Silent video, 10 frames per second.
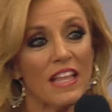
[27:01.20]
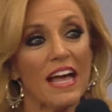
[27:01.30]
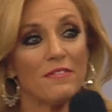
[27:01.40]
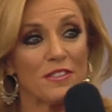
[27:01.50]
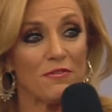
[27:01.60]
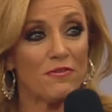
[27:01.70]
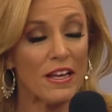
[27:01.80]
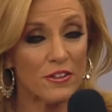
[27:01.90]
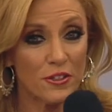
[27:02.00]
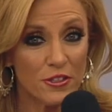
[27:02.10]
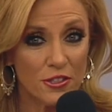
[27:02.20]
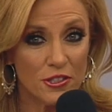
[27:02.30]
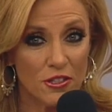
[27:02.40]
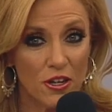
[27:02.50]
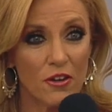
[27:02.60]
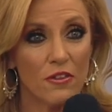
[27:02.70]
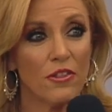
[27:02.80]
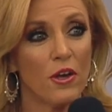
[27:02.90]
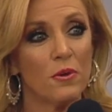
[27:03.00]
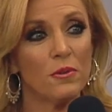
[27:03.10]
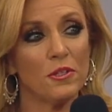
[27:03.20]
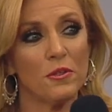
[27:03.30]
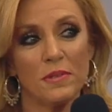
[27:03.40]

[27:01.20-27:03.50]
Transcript: life's failures are those